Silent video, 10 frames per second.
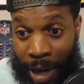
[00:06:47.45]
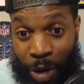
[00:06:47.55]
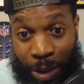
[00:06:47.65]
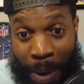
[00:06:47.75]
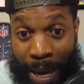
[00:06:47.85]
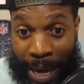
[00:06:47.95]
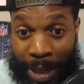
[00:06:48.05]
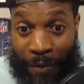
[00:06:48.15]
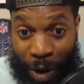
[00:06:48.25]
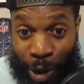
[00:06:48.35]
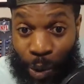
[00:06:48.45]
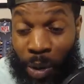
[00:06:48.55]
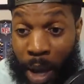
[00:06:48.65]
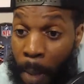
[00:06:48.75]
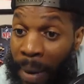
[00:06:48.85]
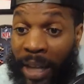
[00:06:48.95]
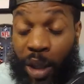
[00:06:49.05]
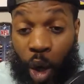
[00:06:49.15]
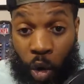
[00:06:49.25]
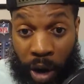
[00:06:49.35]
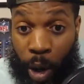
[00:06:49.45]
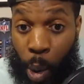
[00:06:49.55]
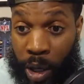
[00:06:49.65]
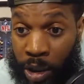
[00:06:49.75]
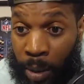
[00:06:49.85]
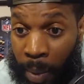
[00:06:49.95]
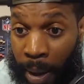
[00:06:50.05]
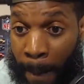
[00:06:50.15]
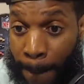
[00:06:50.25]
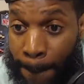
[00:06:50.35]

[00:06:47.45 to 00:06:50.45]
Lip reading: I know it's about like the first one, but that's a great question, man.